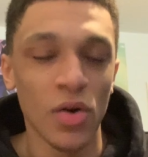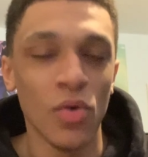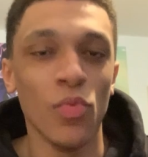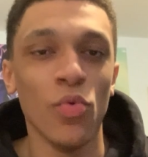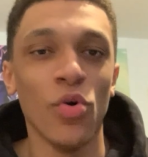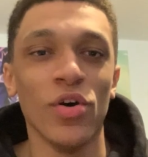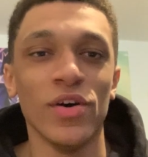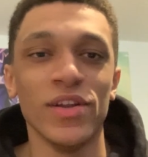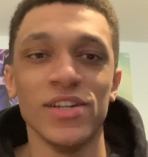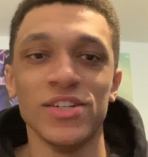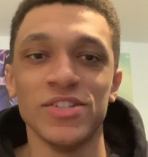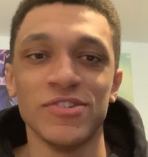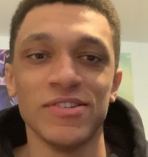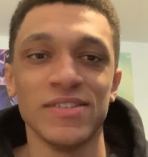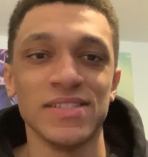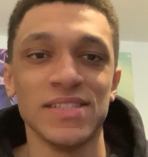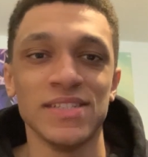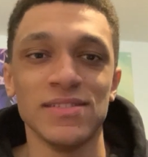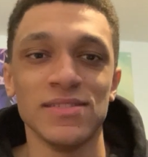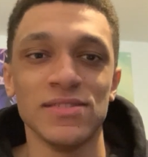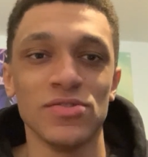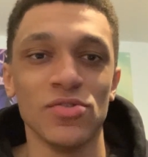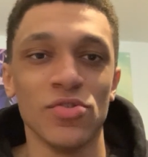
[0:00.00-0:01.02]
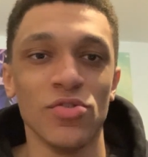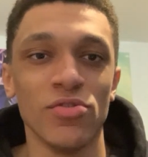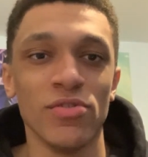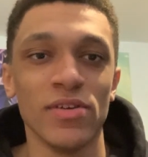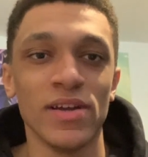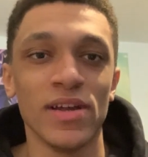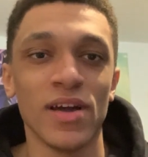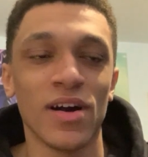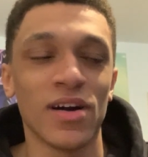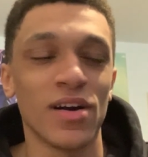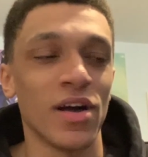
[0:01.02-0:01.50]
what an interesting
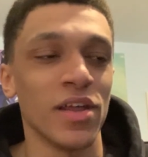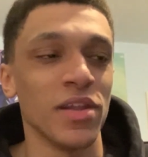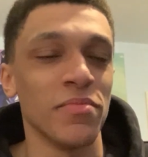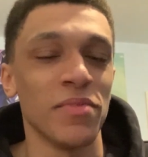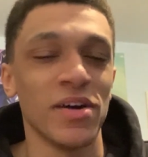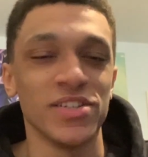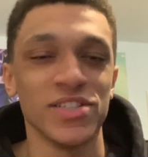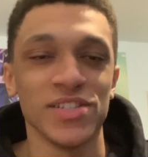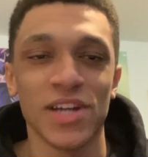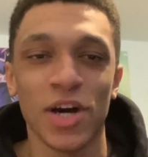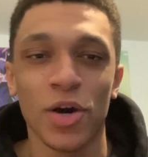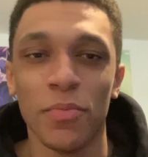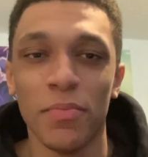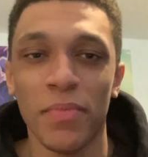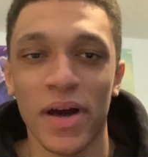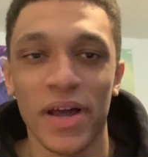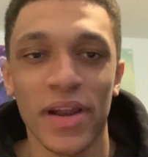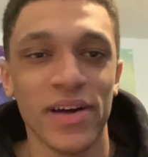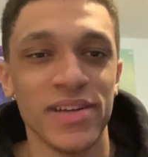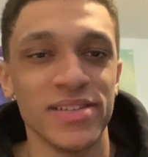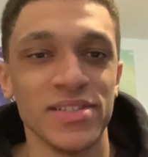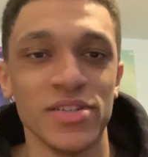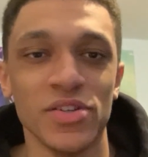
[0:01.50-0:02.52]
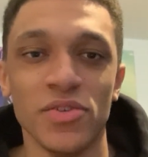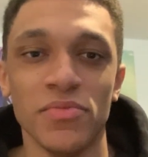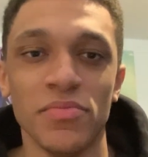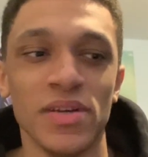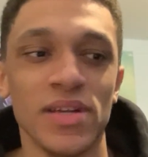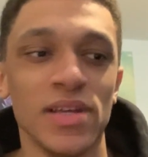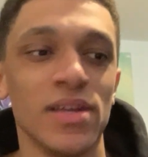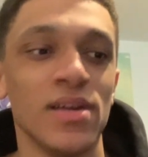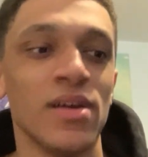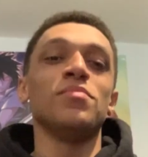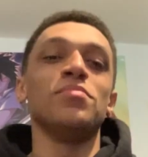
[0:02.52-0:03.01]
story. I can't imagine how badass it would
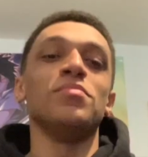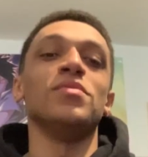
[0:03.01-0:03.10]
be.